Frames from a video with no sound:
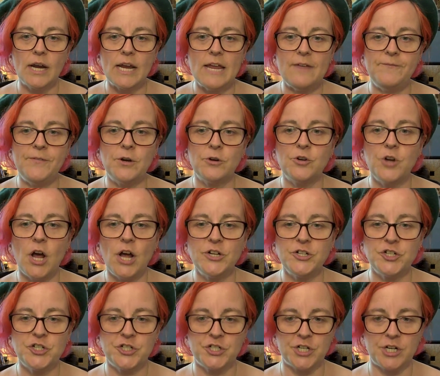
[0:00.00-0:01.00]
If you're
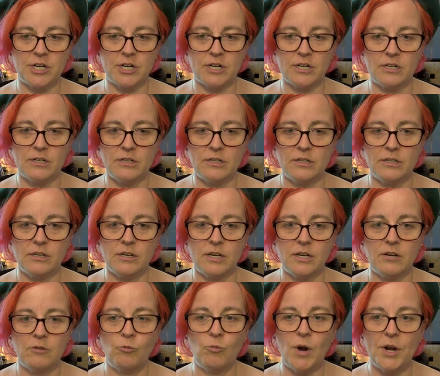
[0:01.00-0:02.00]
not sure
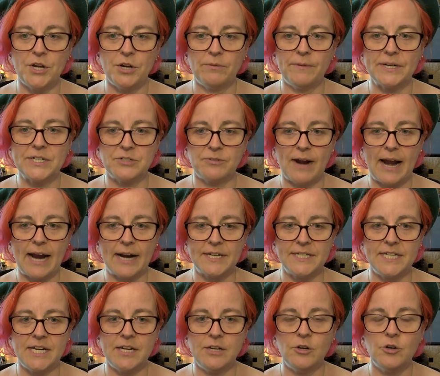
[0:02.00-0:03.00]
what you're
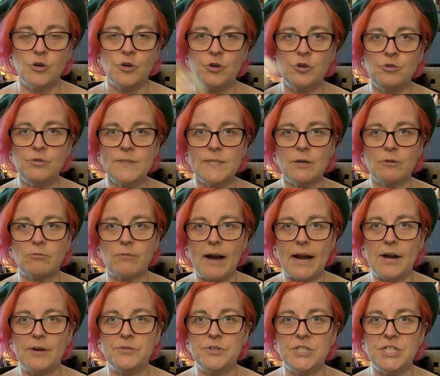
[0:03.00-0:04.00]
attracting, who's
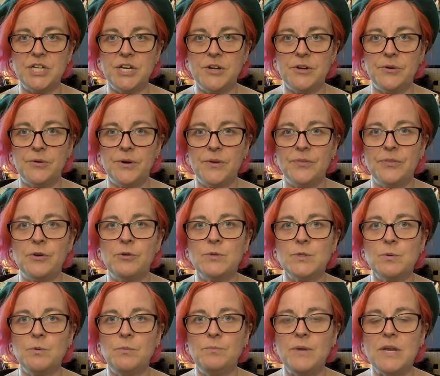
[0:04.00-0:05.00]
around you?
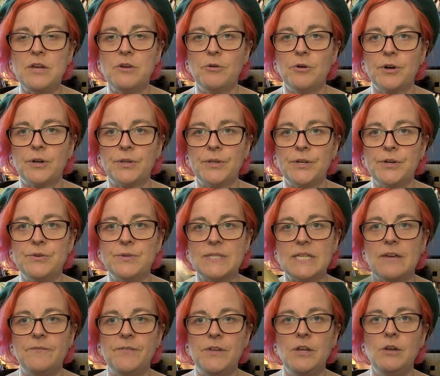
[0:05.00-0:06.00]
Those will be your
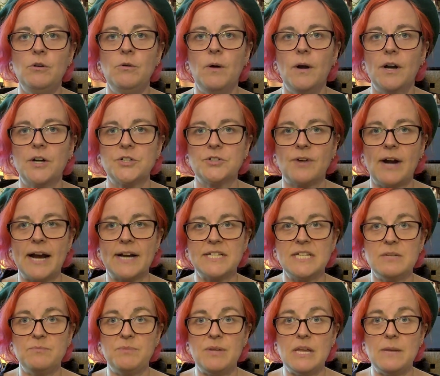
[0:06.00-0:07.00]
clues. If you are
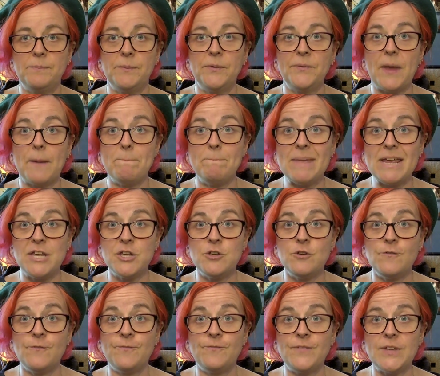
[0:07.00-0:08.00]
attracting people that make
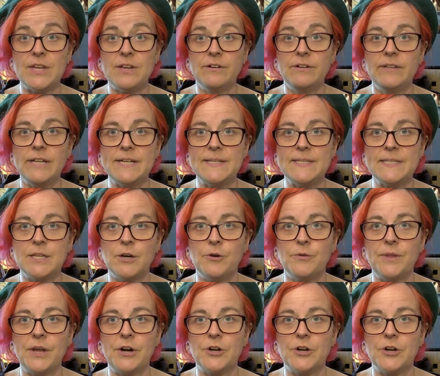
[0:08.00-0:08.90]
you feel as though